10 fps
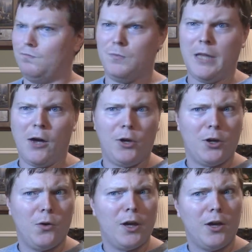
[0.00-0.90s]
Now you
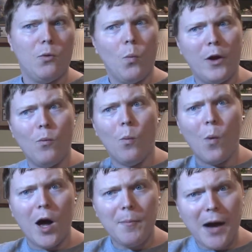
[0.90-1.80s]
can only win
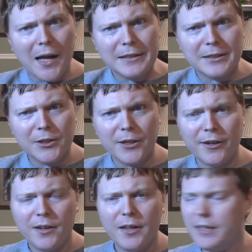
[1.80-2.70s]
one monster
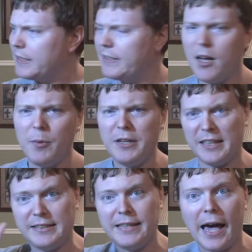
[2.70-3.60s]
is summoned,
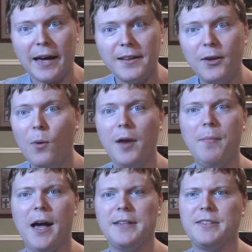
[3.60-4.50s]
exactly one
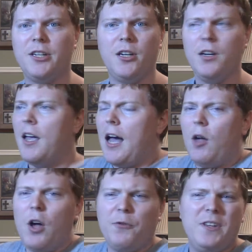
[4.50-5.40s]
monster. How
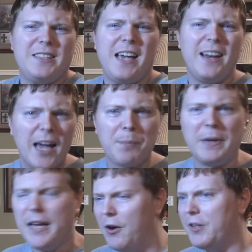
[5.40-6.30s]
often does that
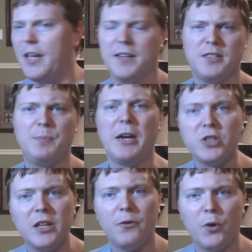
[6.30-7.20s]
happen nowadays?
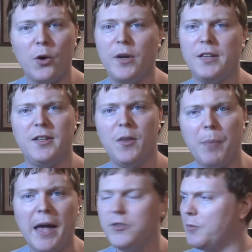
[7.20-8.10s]
Especially if we're going into the
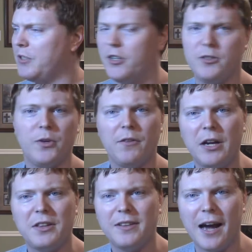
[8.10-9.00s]
Pendulum series, we're giving
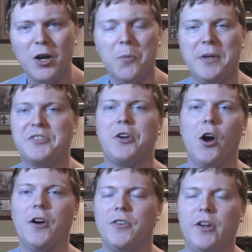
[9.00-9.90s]
out the Dino Mist
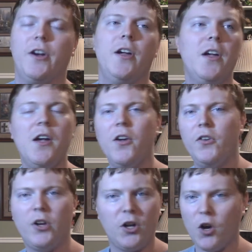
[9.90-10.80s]
cards here.
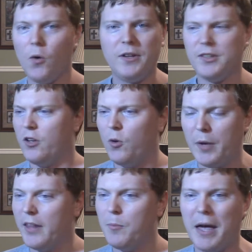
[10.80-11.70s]
You're gonna go into,
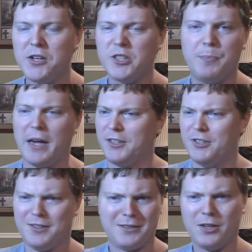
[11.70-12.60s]
and the
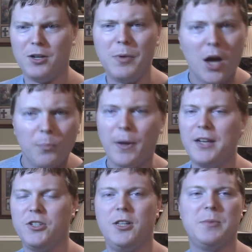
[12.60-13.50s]
Magispectors, it's gonna be all
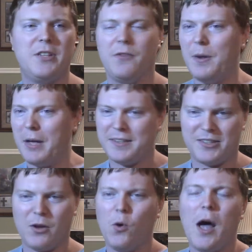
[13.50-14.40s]
Pendulum stuff.
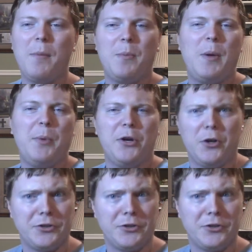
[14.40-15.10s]
How many people are gonna